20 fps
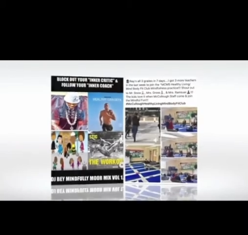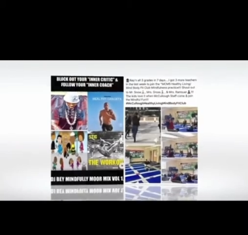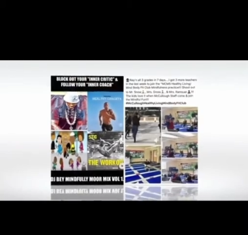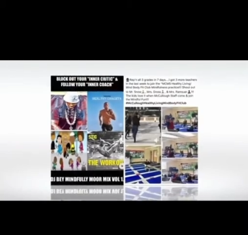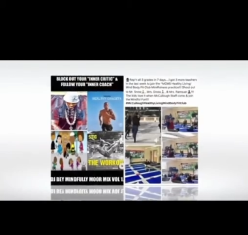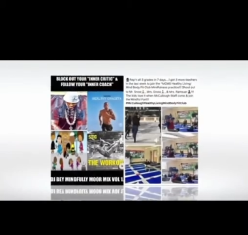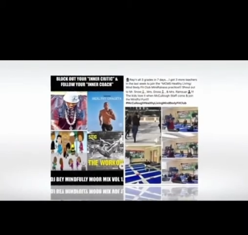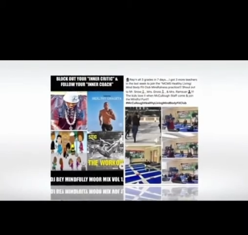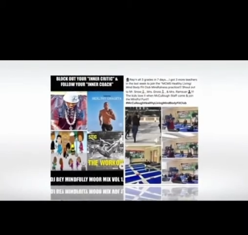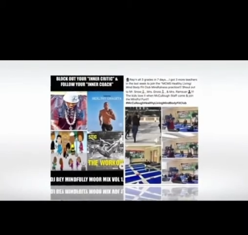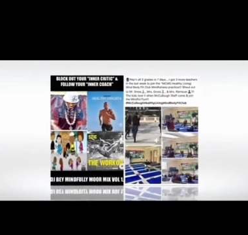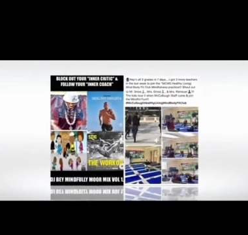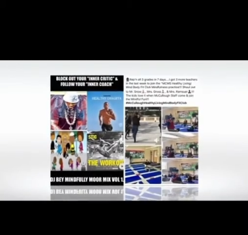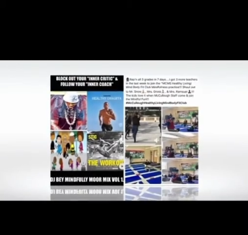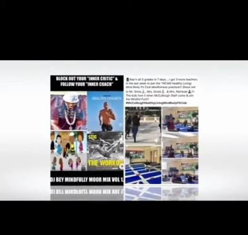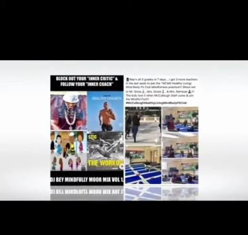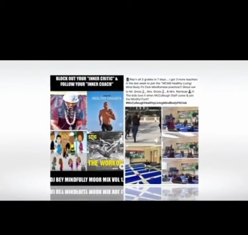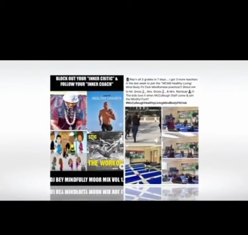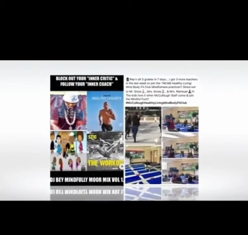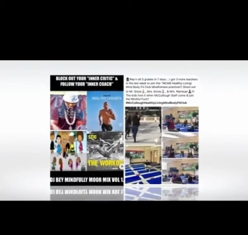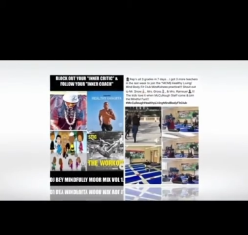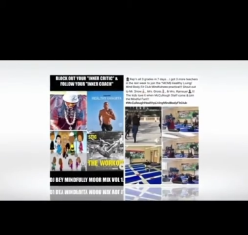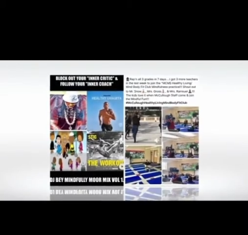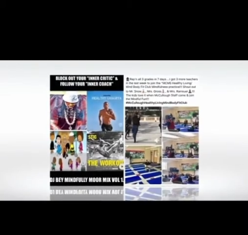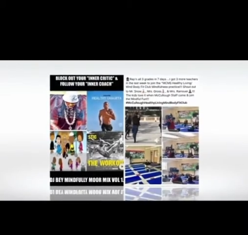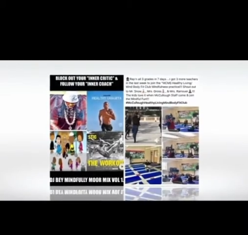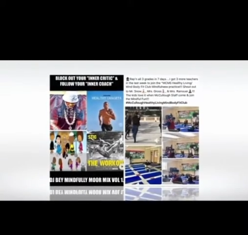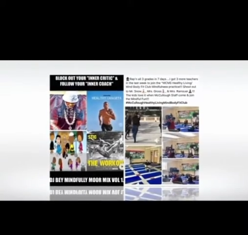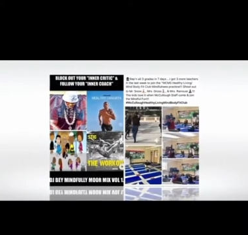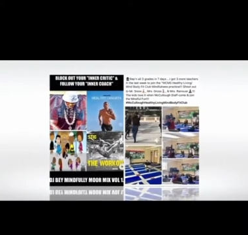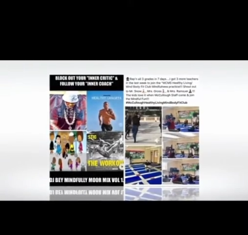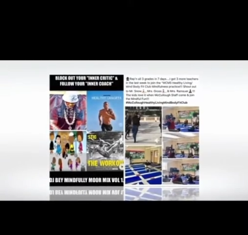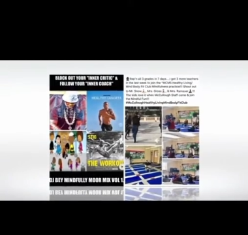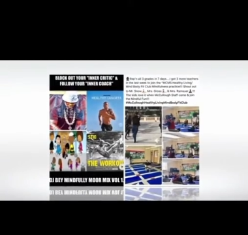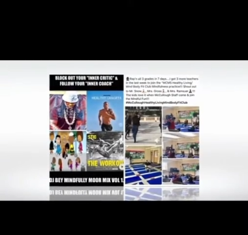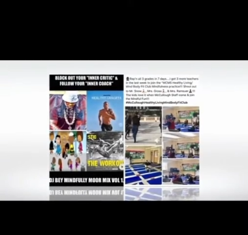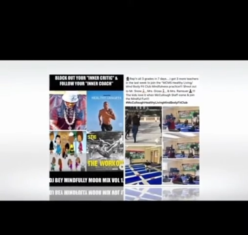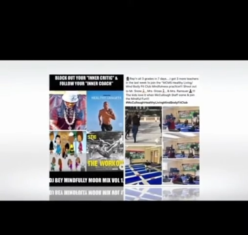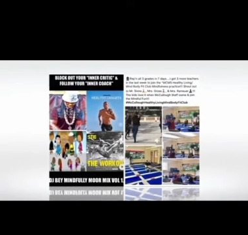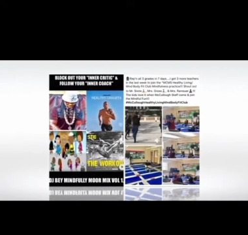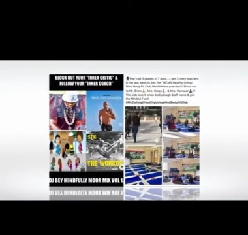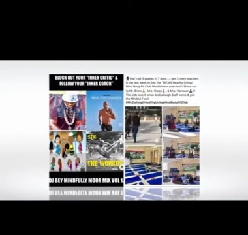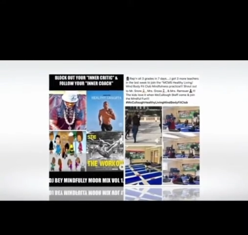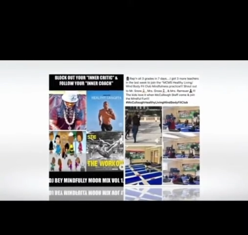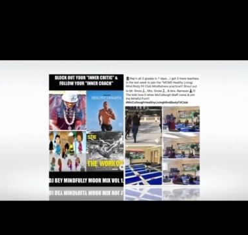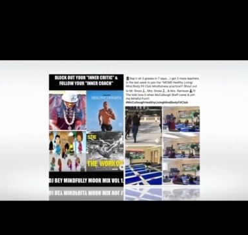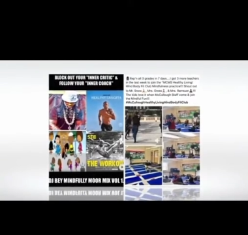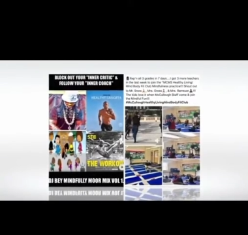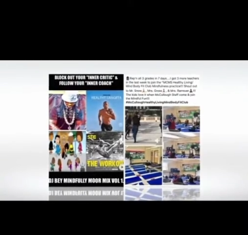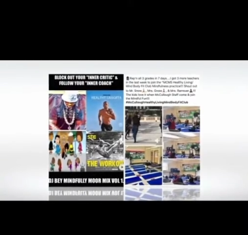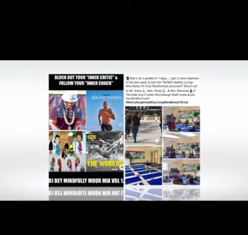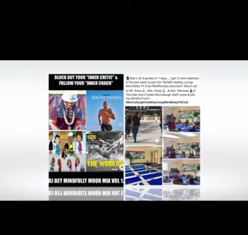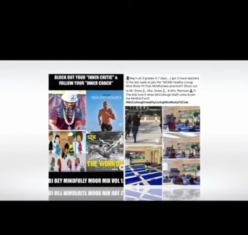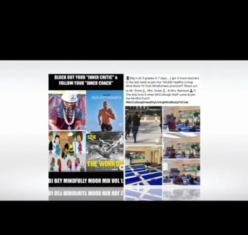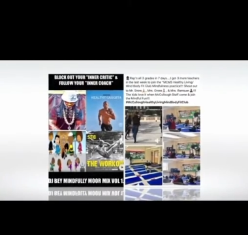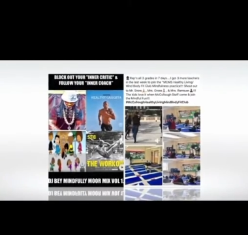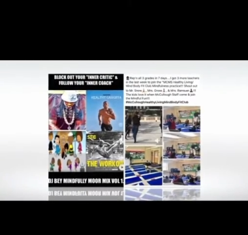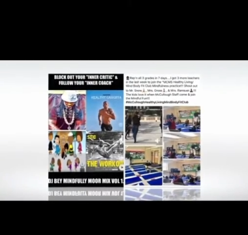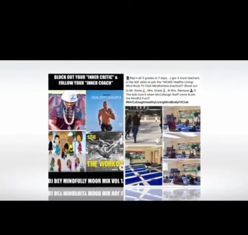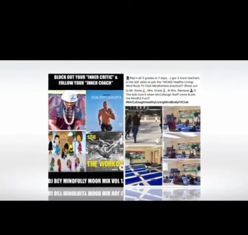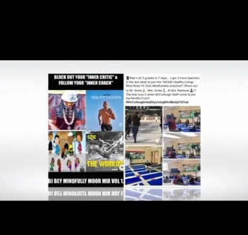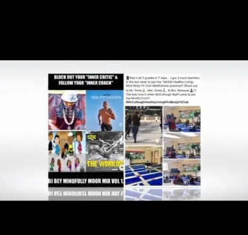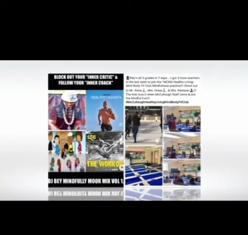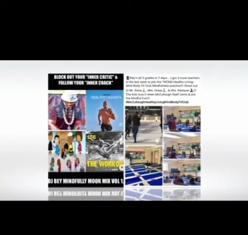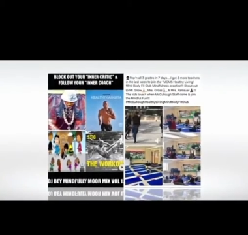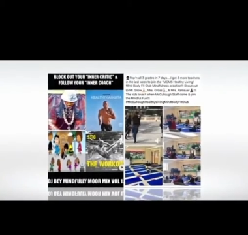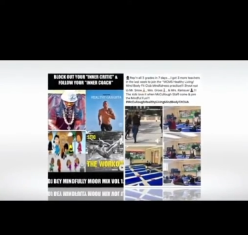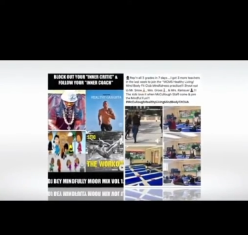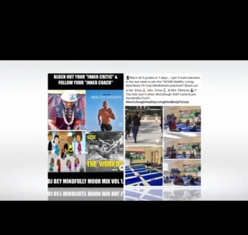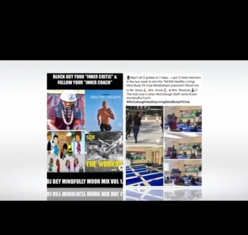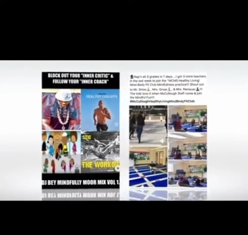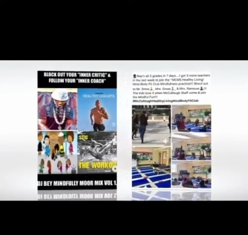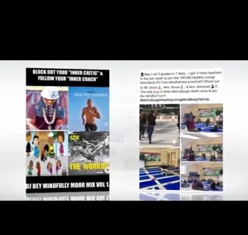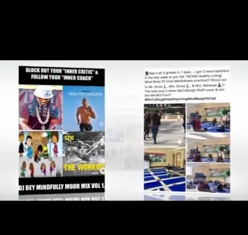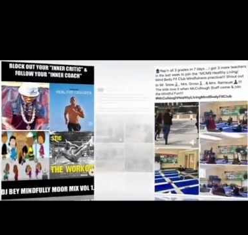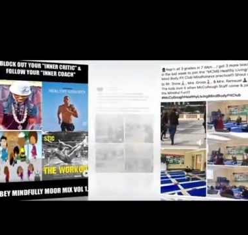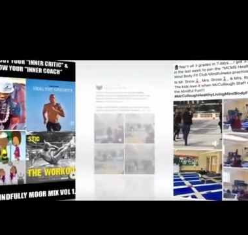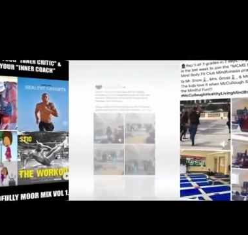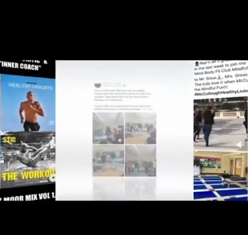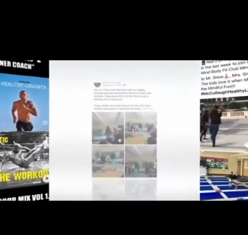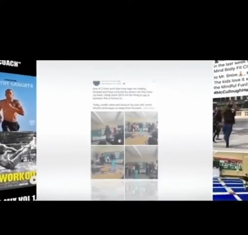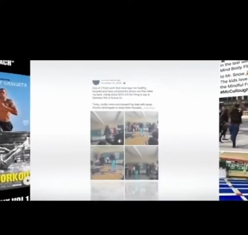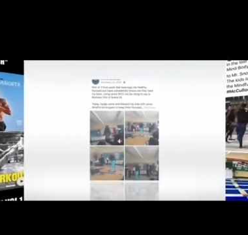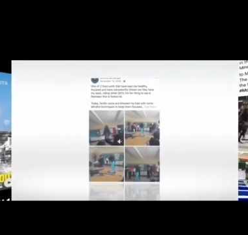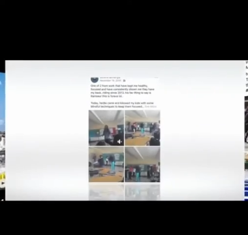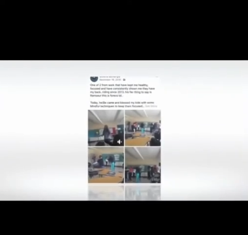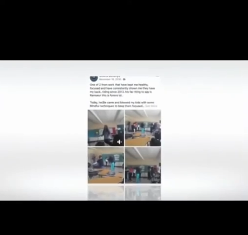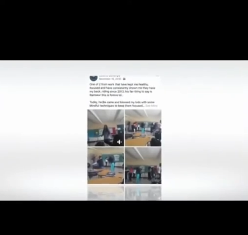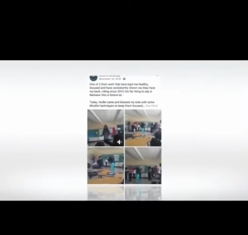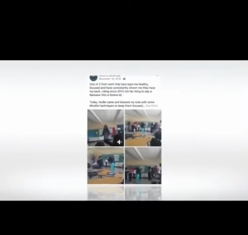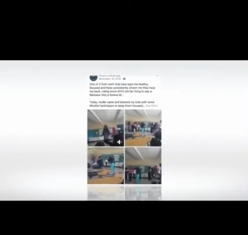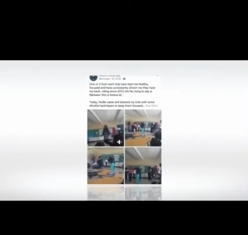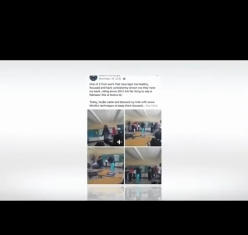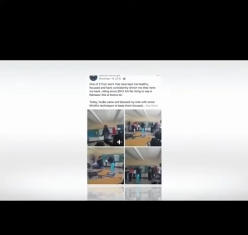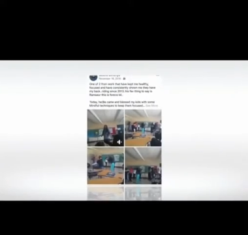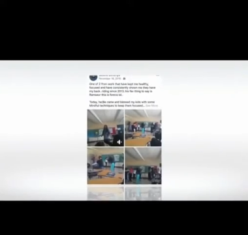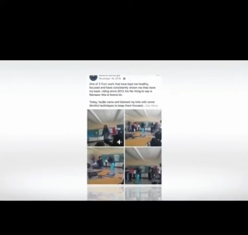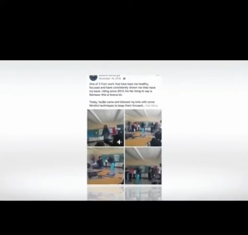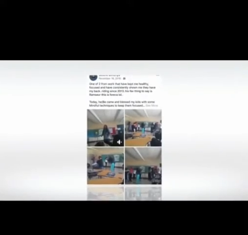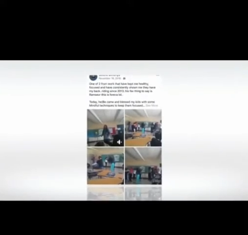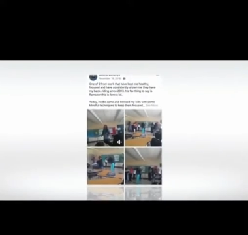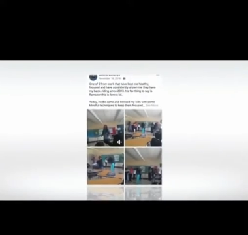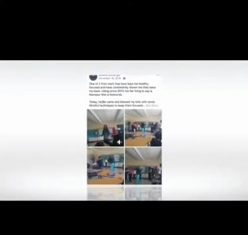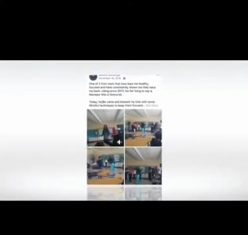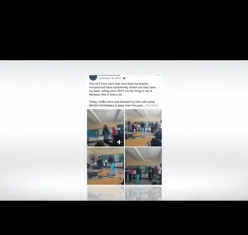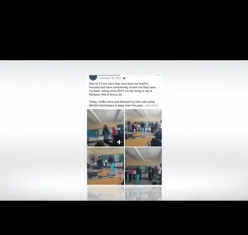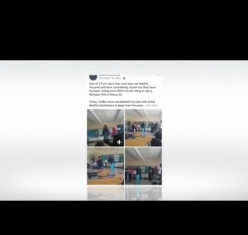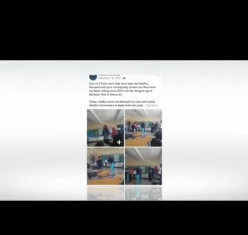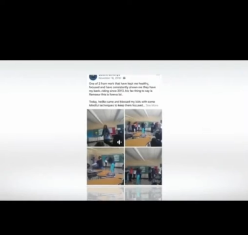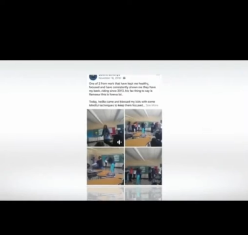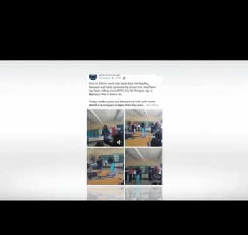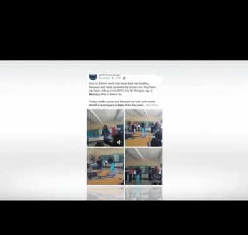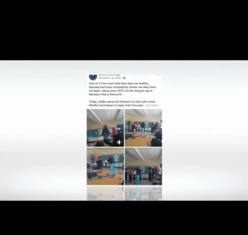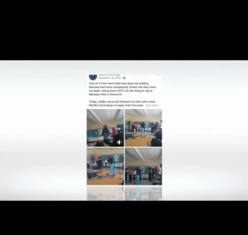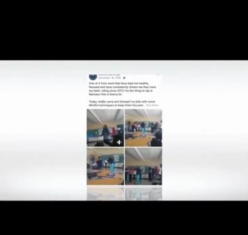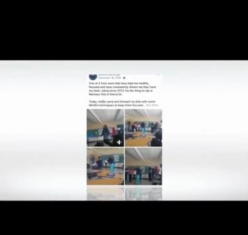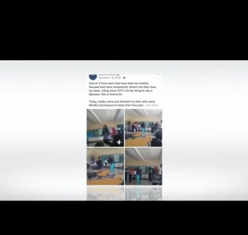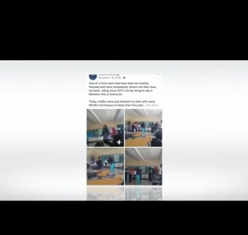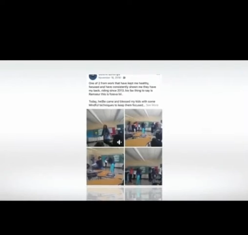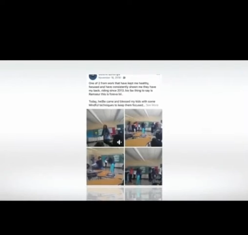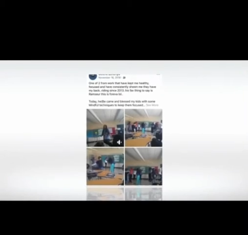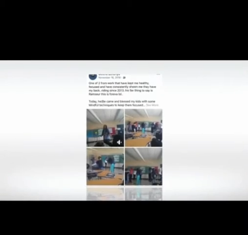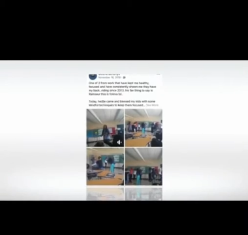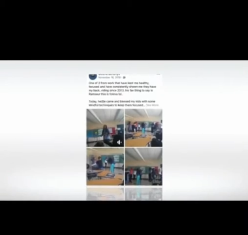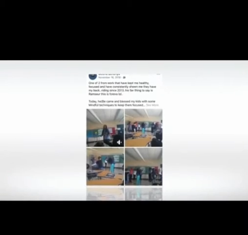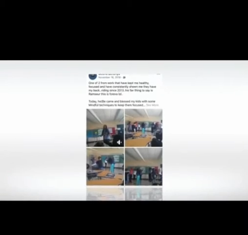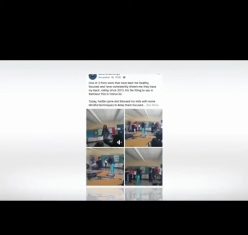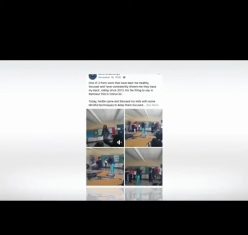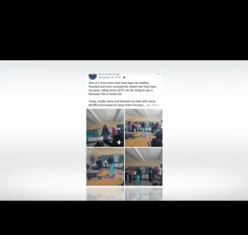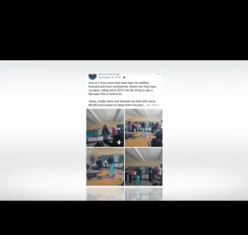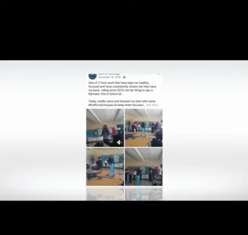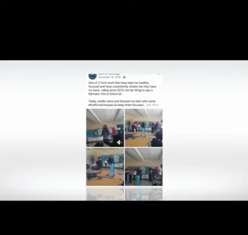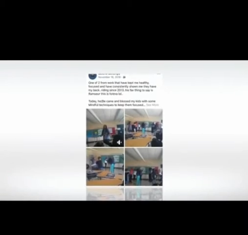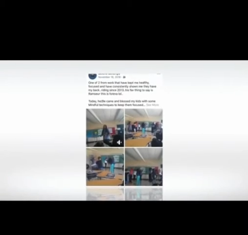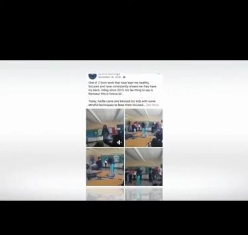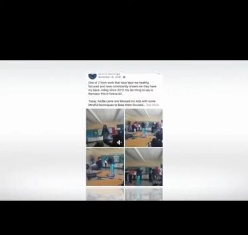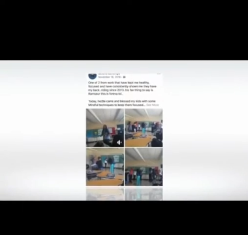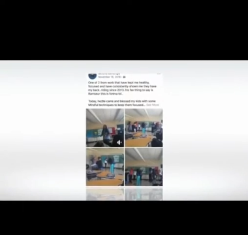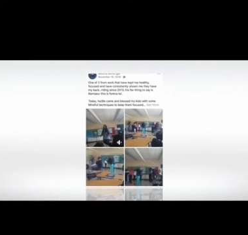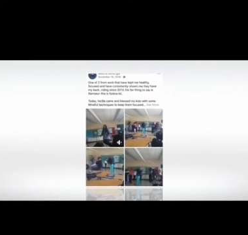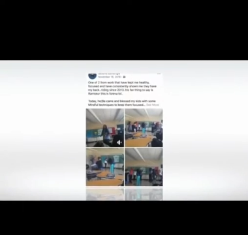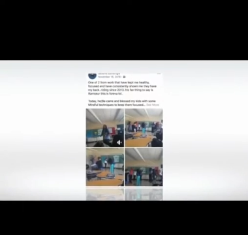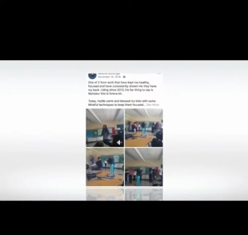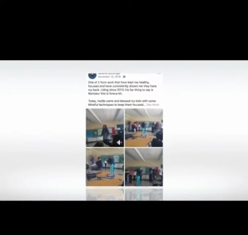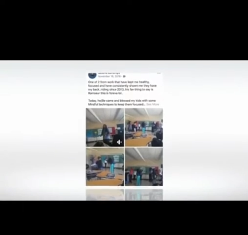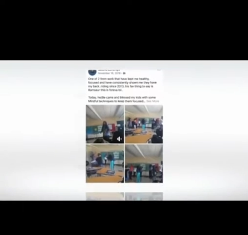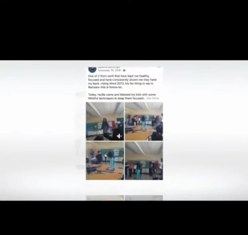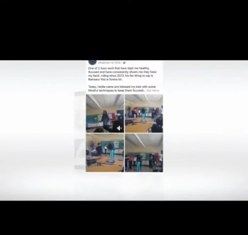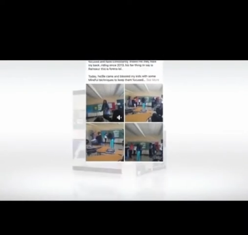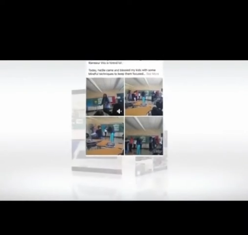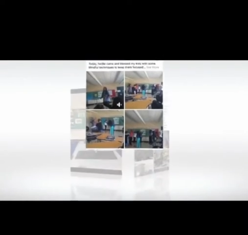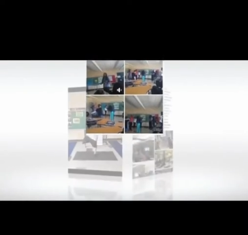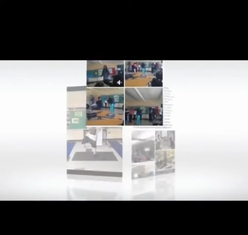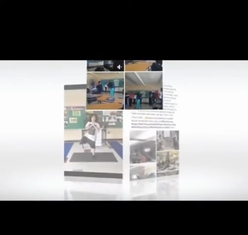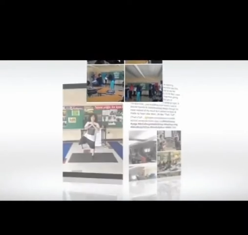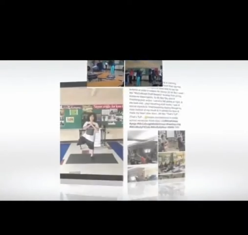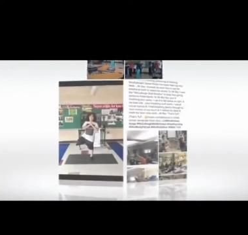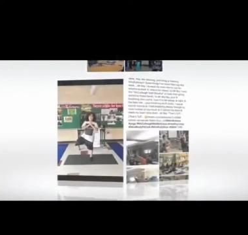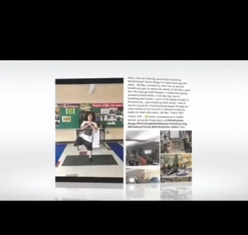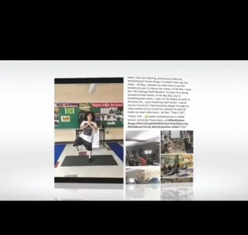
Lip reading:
No face is visible, so there are no lips to read.